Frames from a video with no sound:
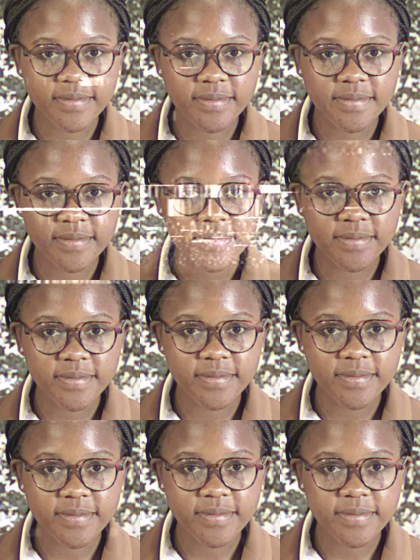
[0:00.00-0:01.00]

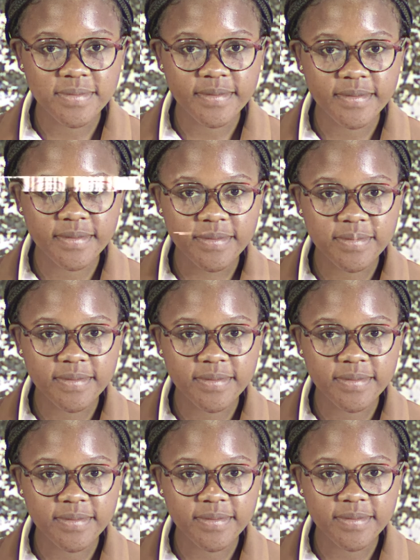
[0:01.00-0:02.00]

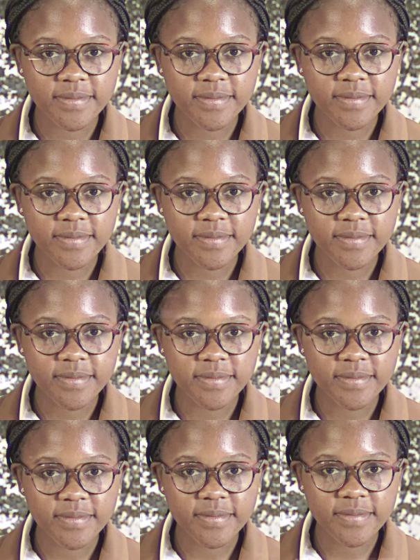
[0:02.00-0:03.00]

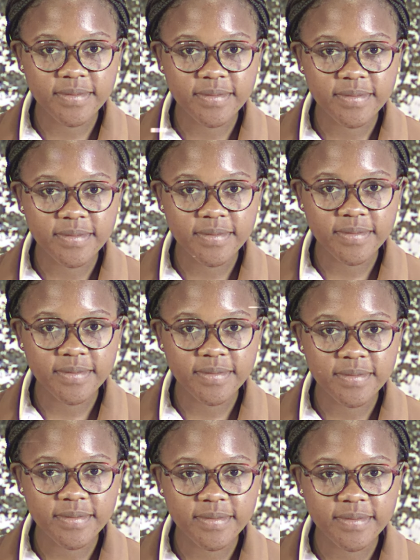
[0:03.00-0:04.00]

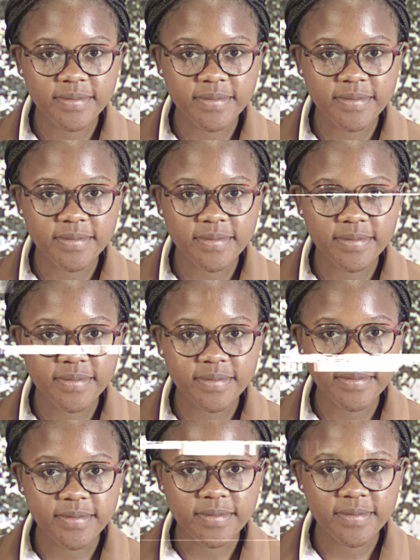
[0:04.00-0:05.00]

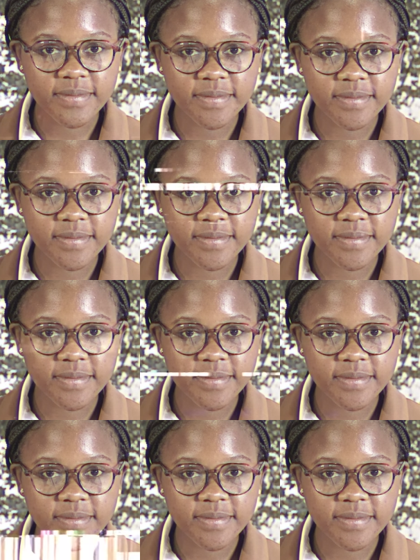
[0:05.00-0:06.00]

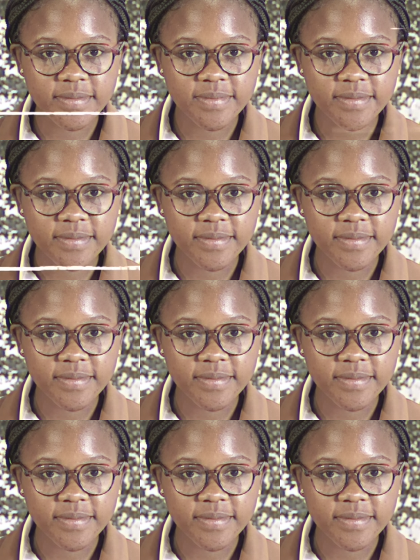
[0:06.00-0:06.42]
(not speaking)